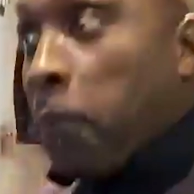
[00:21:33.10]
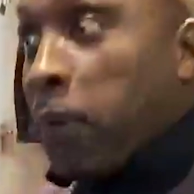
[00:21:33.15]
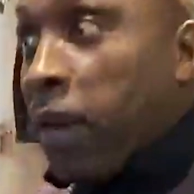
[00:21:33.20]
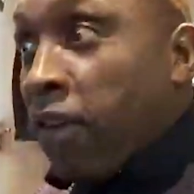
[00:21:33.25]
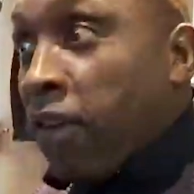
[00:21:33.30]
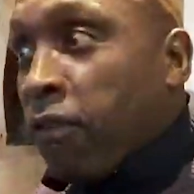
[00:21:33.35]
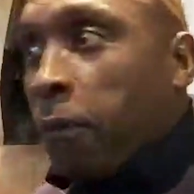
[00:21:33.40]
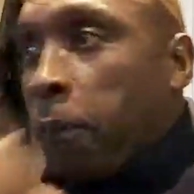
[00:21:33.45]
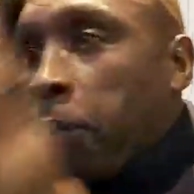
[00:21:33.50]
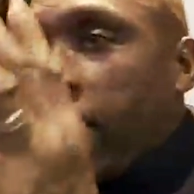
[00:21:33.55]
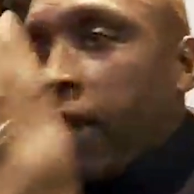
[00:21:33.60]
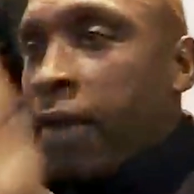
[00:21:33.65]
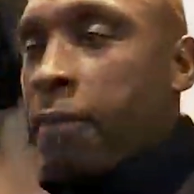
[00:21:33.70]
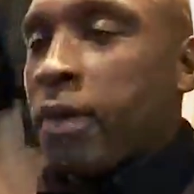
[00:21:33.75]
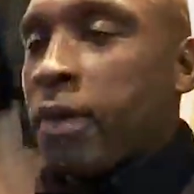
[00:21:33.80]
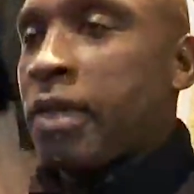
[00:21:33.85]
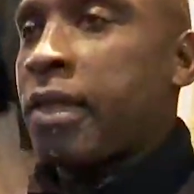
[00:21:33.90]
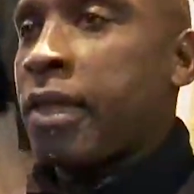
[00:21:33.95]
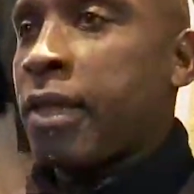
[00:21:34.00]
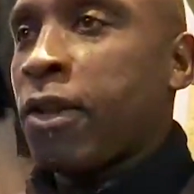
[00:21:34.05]
out of a plane. But he
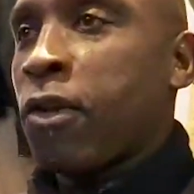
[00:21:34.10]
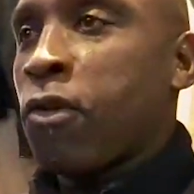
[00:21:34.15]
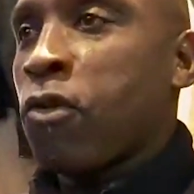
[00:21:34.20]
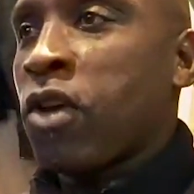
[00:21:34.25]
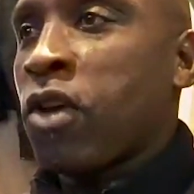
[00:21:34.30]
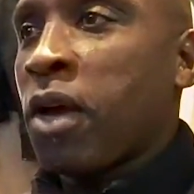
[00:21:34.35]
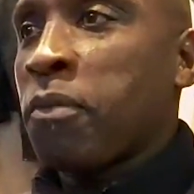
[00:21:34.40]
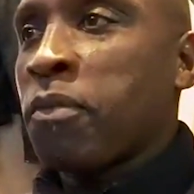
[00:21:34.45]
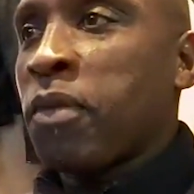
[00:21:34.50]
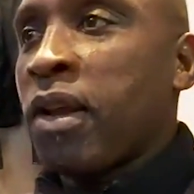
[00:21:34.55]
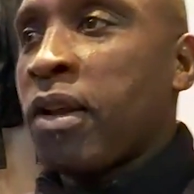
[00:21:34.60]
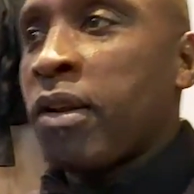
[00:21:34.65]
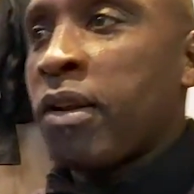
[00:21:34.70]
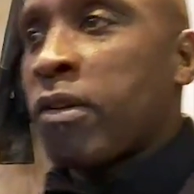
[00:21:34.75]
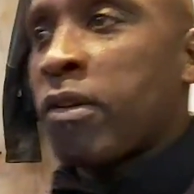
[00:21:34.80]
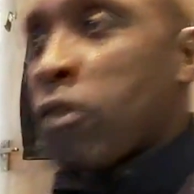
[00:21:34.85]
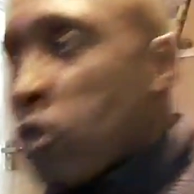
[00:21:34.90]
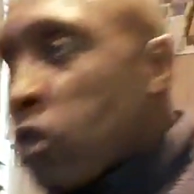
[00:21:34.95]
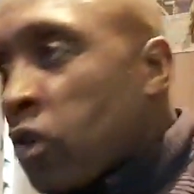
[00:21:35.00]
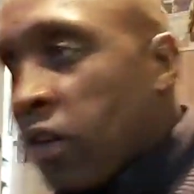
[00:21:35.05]
said, no, come down,
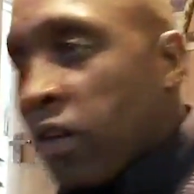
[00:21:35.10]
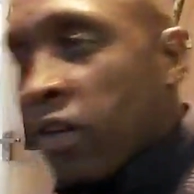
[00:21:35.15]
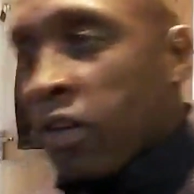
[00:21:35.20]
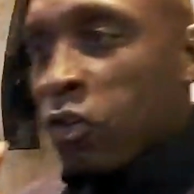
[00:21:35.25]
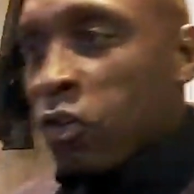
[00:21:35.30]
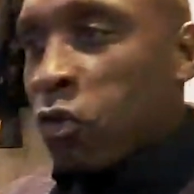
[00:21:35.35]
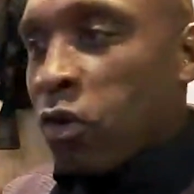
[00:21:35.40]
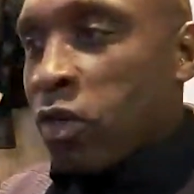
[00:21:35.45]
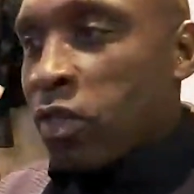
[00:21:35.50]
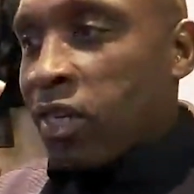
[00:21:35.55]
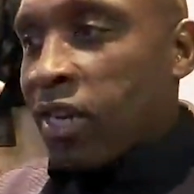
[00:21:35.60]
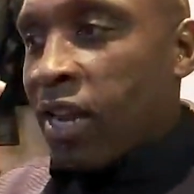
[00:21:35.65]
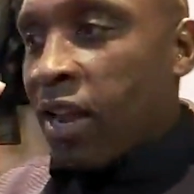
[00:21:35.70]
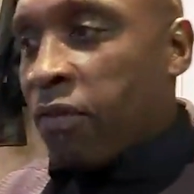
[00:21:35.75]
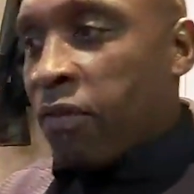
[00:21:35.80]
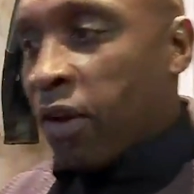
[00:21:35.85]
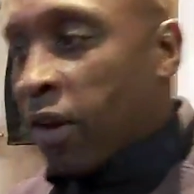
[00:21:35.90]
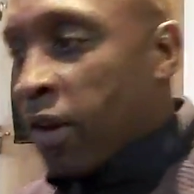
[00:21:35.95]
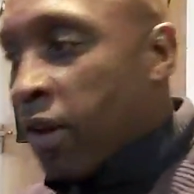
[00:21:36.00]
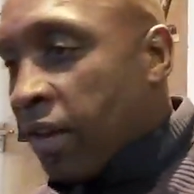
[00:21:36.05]
do it together,
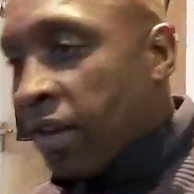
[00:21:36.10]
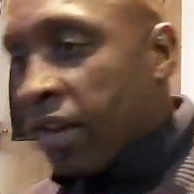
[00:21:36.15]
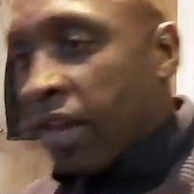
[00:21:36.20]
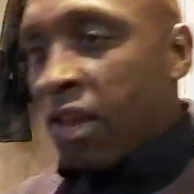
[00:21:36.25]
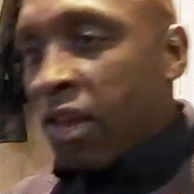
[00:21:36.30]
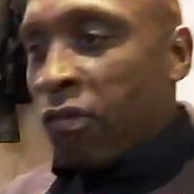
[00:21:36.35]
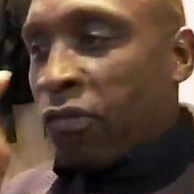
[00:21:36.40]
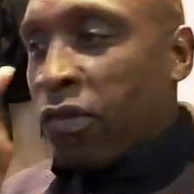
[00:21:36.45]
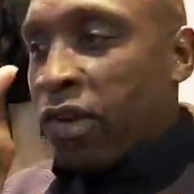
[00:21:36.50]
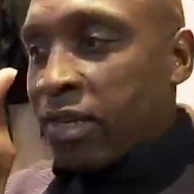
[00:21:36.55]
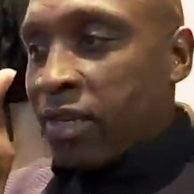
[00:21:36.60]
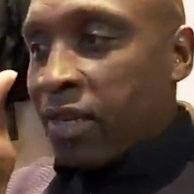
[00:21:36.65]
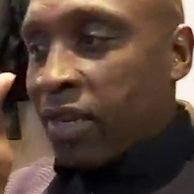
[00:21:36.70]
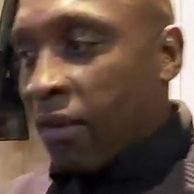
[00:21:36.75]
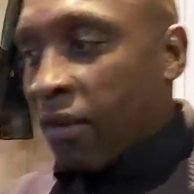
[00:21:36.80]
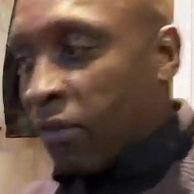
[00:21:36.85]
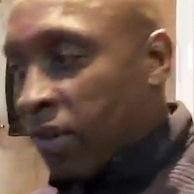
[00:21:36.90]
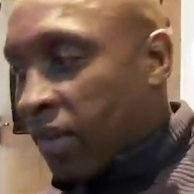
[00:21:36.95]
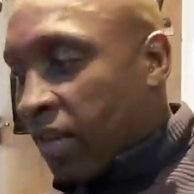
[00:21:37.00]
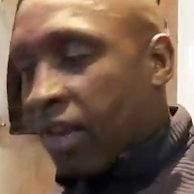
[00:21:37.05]
get your feet together,
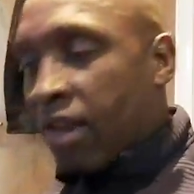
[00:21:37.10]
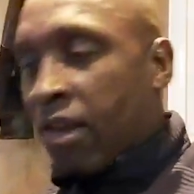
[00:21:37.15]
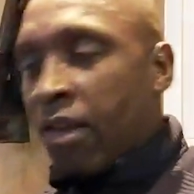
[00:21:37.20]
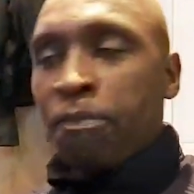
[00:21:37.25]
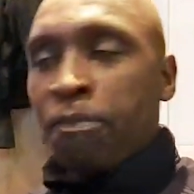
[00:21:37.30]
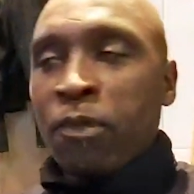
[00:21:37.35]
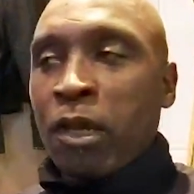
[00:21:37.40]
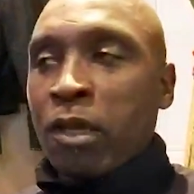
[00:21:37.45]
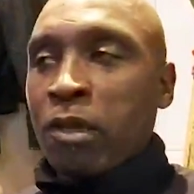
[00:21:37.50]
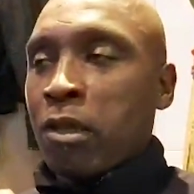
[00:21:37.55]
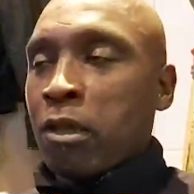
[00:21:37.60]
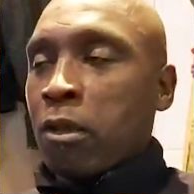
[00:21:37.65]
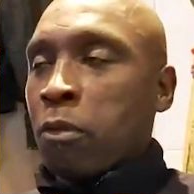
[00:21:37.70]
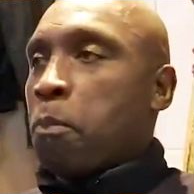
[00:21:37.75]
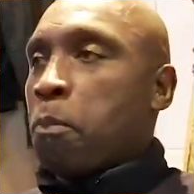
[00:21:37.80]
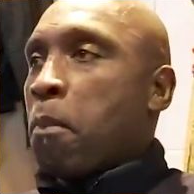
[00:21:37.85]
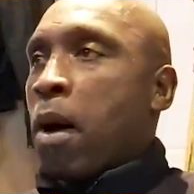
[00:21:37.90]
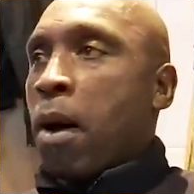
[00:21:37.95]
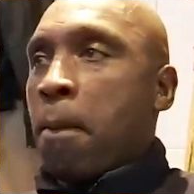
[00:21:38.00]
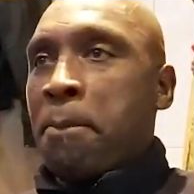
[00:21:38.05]
So it's
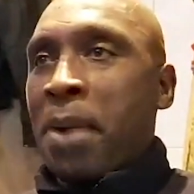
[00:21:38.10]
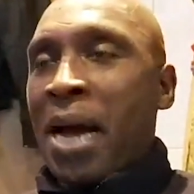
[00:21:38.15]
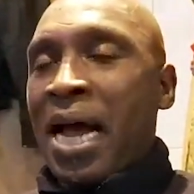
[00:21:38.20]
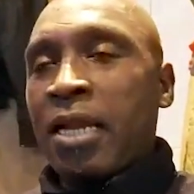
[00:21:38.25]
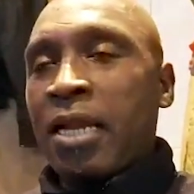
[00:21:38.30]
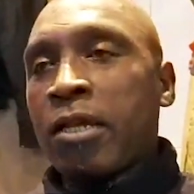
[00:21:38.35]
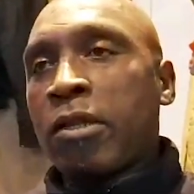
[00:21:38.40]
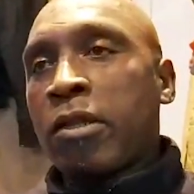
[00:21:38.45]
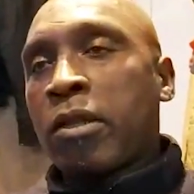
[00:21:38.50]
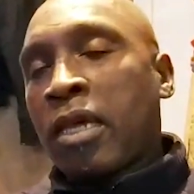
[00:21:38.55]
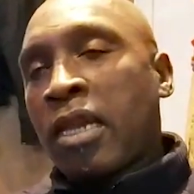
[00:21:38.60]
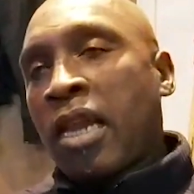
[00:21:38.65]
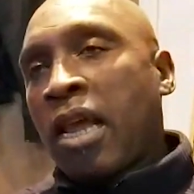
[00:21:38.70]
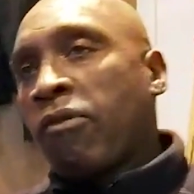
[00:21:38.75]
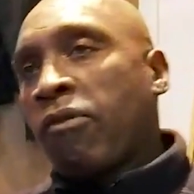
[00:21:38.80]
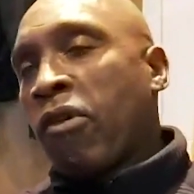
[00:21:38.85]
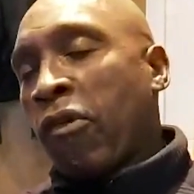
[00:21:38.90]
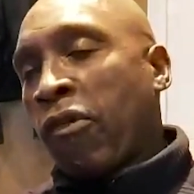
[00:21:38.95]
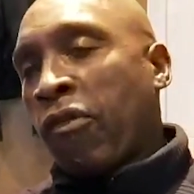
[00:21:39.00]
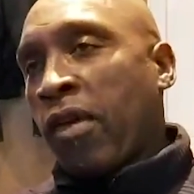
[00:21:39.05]
my balance and
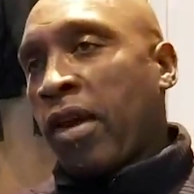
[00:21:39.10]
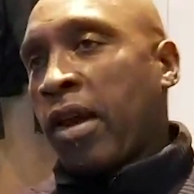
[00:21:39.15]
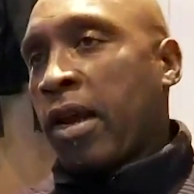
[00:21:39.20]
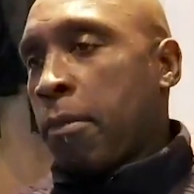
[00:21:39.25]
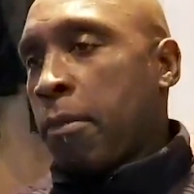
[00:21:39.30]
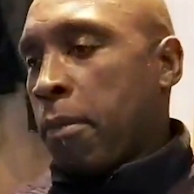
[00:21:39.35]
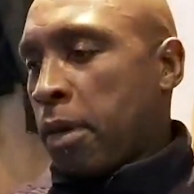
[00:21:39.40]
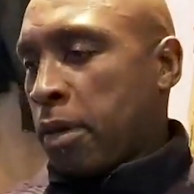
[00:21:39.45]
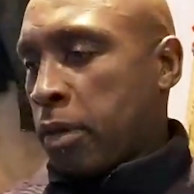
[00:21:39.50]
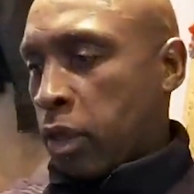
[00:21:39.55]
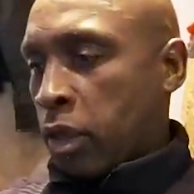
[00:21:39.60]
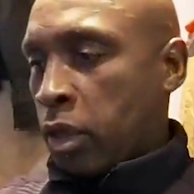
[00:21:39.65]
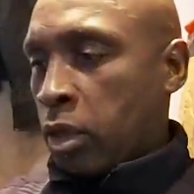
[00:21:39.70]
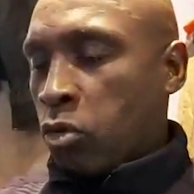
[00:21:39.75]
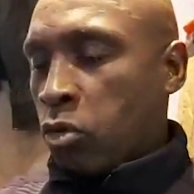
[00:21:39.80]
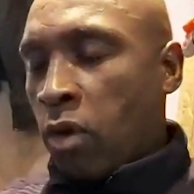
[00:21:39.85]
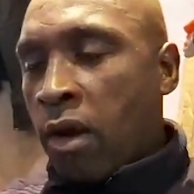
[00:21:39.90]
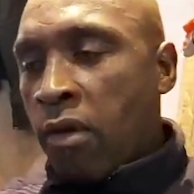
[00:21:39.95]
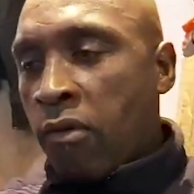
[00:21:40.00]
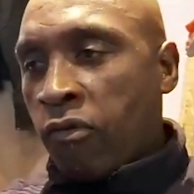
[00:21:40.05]
everything and my
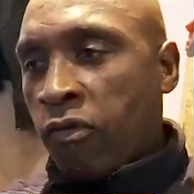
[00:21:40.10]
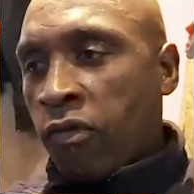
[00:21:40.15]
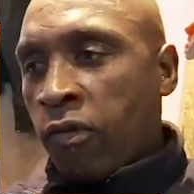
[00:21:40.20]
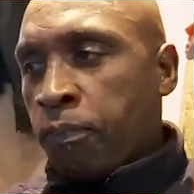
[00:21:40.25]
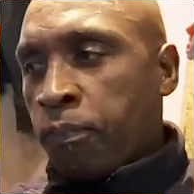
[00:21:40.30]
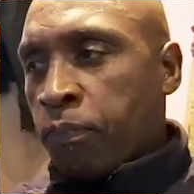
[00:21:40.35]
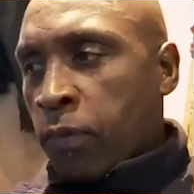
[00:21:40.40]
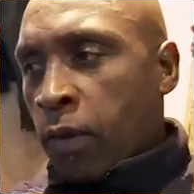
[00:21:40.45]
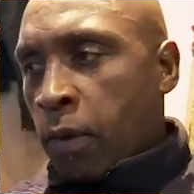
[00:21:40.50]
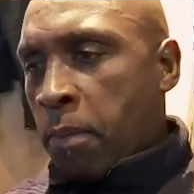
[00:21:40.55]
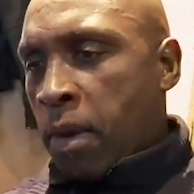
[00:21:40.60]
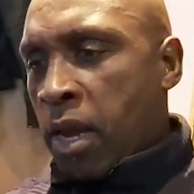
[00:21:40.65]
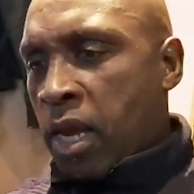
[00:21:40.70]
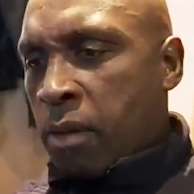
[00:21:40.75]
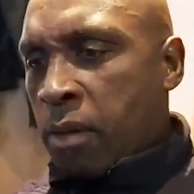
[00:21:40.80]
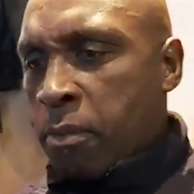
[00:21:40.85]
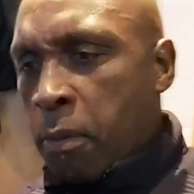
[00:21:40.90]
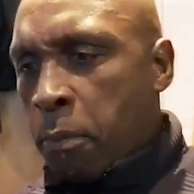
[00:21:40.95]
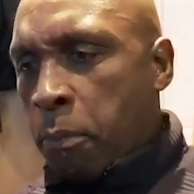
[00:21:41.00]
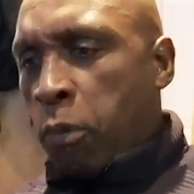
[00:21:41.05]
strength making
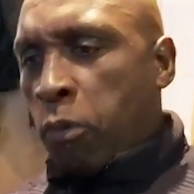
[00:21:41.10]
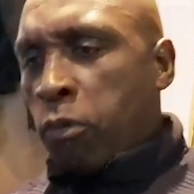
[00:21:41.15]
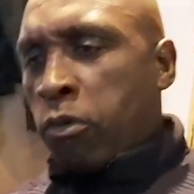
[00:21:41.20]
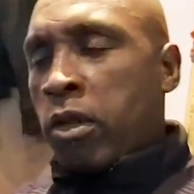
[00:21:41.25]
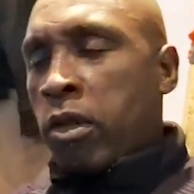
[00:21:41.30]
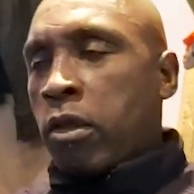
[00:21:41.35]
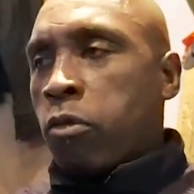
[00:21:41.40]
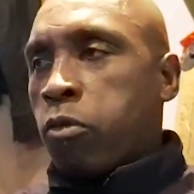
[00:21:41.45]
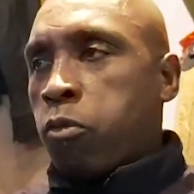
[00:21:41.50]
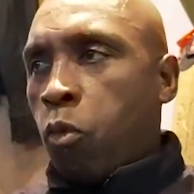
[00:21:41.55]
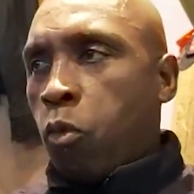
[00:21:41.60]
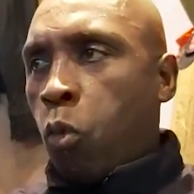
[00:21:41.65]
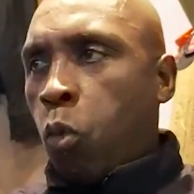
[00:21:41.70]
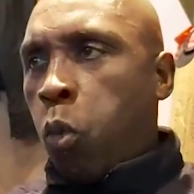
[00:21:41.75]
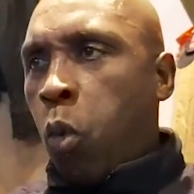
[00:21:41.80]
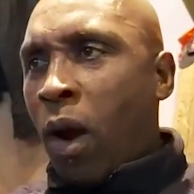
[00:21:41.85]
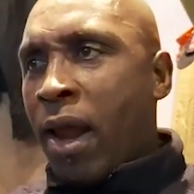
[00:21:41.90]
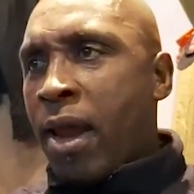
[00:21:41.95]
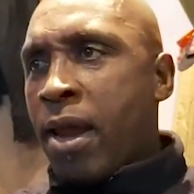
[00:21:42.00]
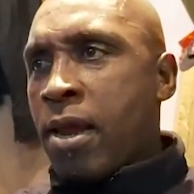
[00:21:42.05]
me pull this
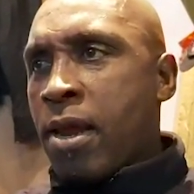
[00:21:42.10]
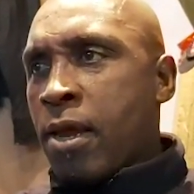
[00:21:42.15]
weight